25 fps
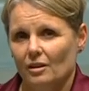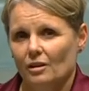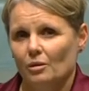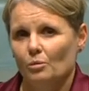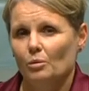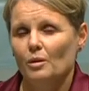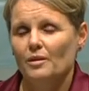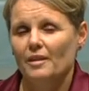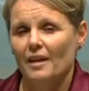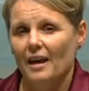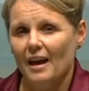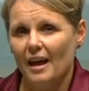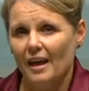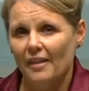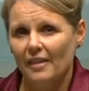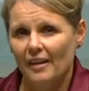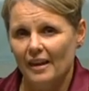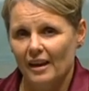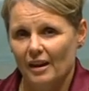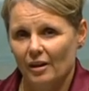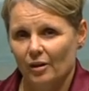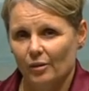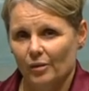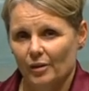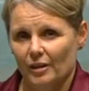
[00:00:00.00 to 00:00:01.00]
with other
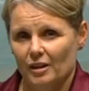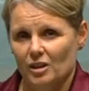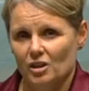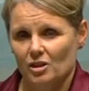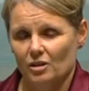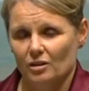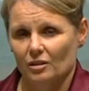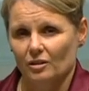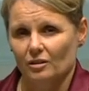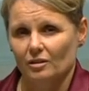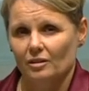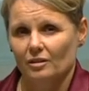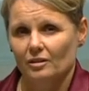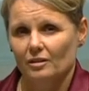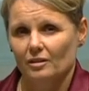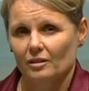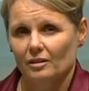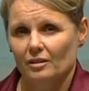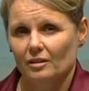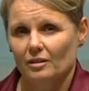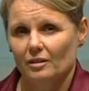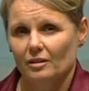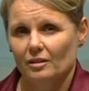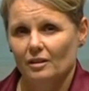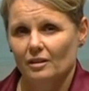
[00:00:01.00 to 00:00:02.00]
health issues
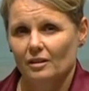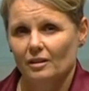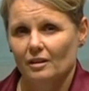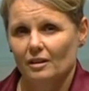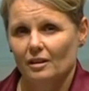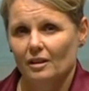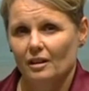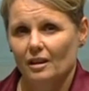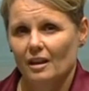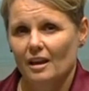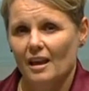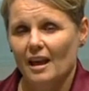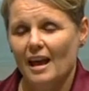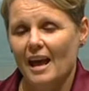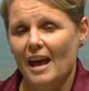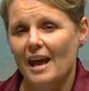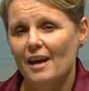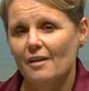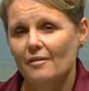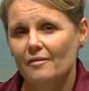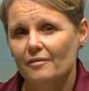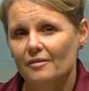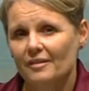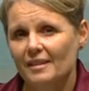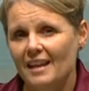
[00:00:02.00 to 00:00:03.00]

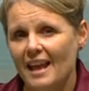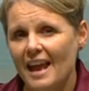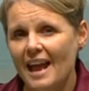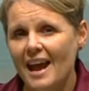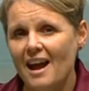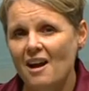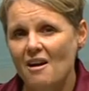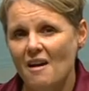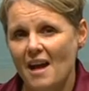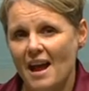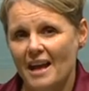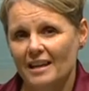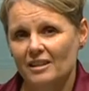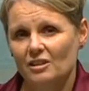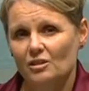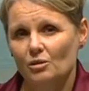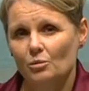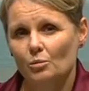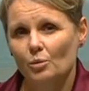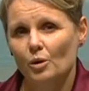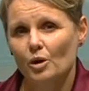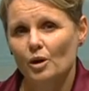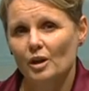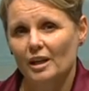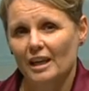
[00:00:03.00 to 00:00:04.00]
have now had to
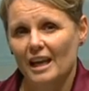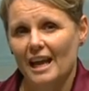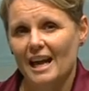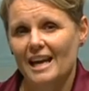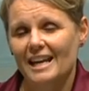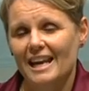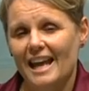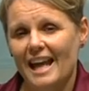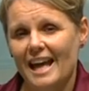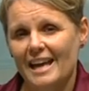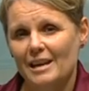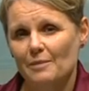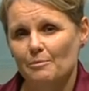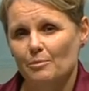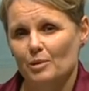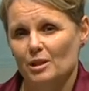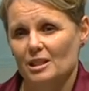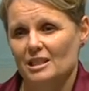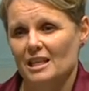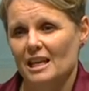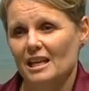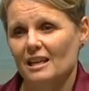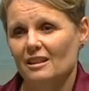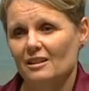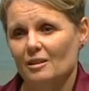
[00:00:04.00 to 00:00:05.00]
work out how to
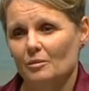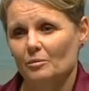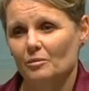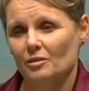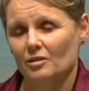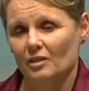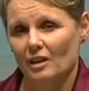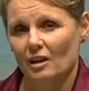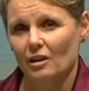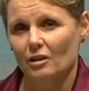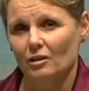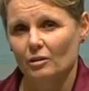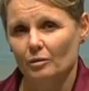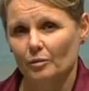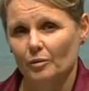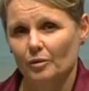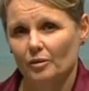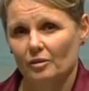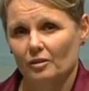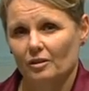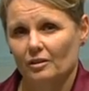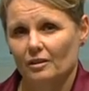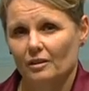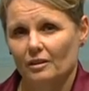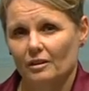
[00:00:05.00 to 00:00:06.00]
protect
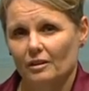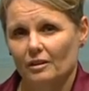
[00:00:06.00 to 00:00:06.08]
themselves